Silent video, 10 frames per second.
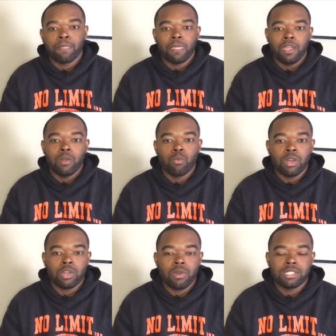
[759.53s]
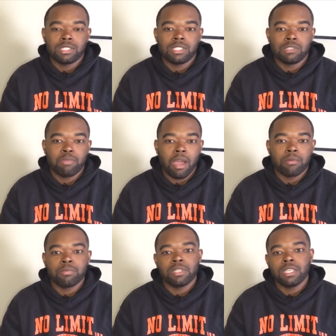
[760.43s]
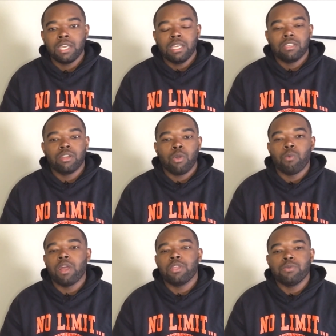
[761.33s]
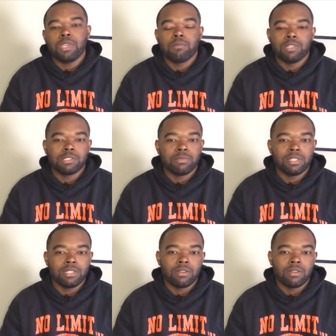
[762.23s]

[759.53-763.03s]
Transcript: And one question is probably, you know, where do you keep this money?